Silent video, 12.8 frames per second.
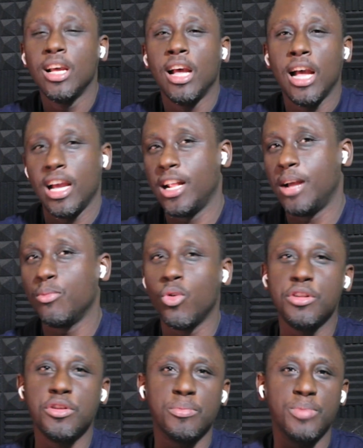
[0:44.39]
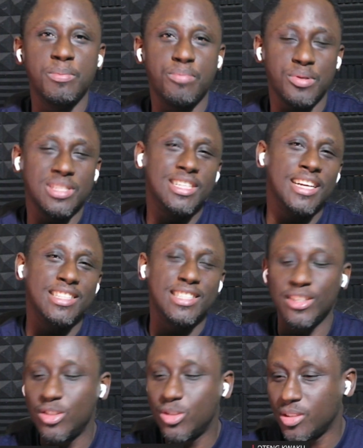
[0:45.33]
and I'm going to be presenting
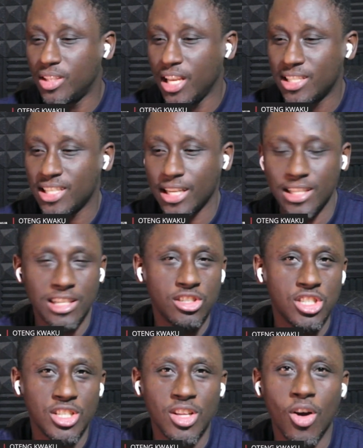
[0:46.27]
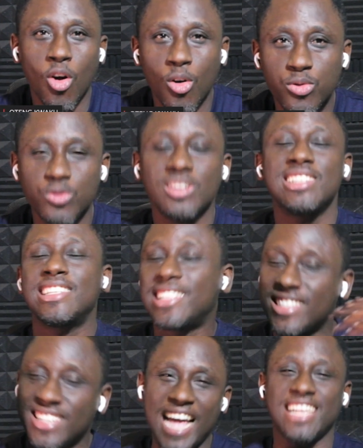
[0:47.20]
today's edition of
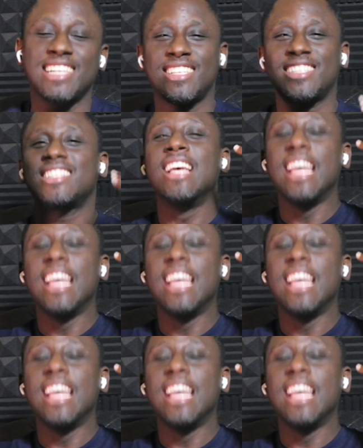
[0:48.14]
Sex